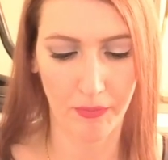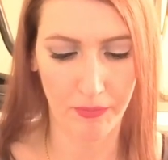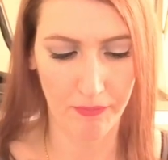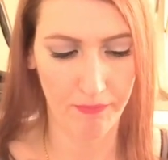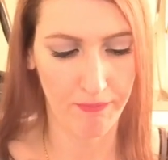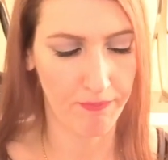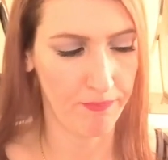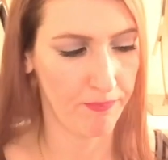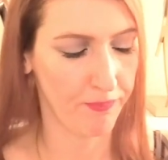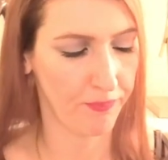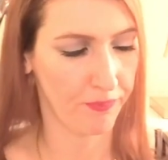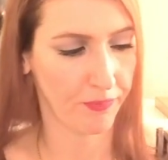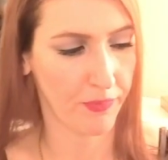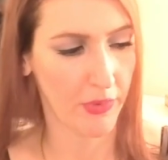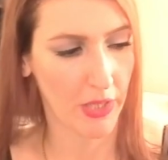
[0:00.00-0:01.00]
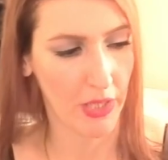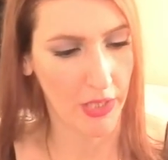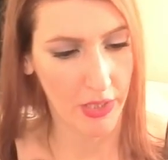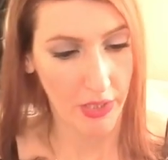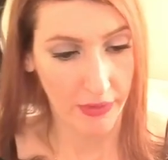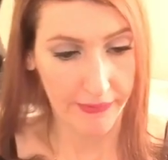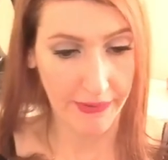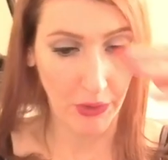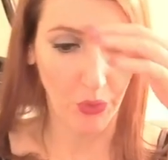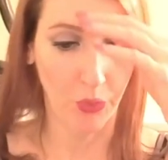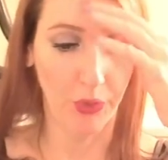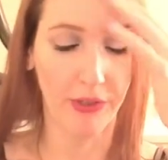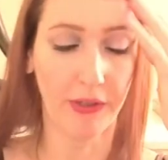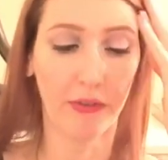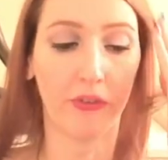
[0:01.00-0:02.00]
Hmm. So
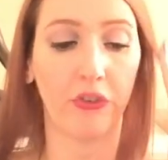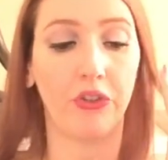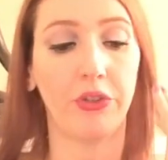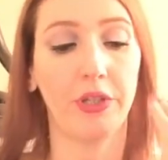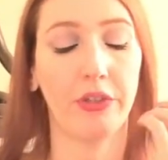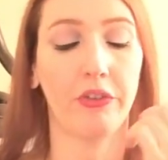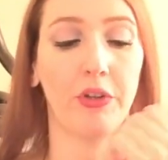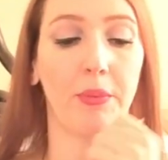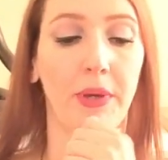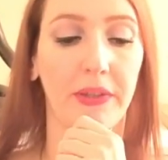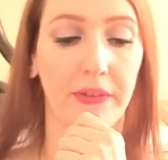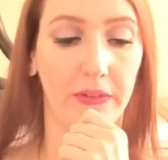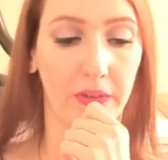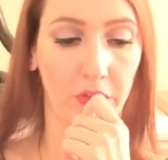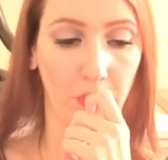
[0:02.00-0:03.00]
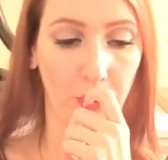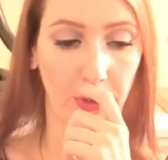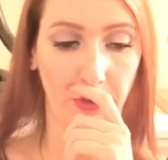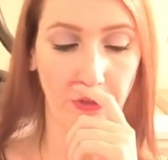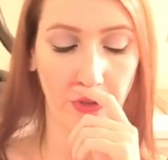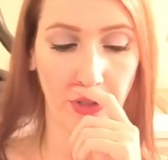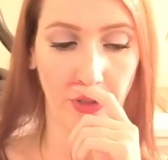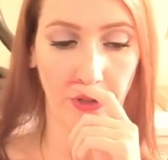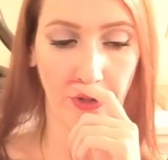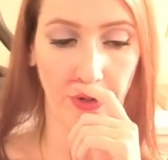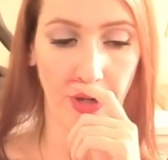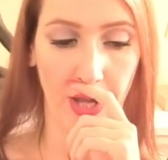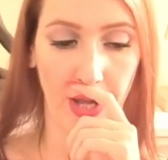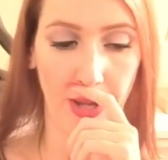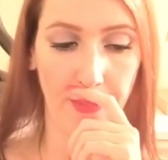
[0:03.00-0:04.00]
what else do you need to know about the situation here?
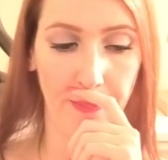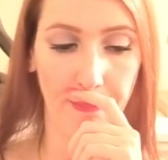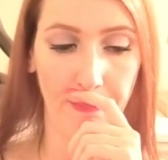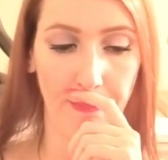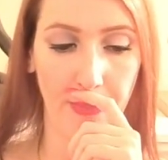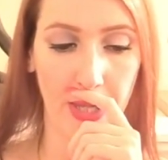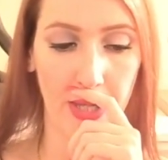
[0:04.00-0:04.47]
Um,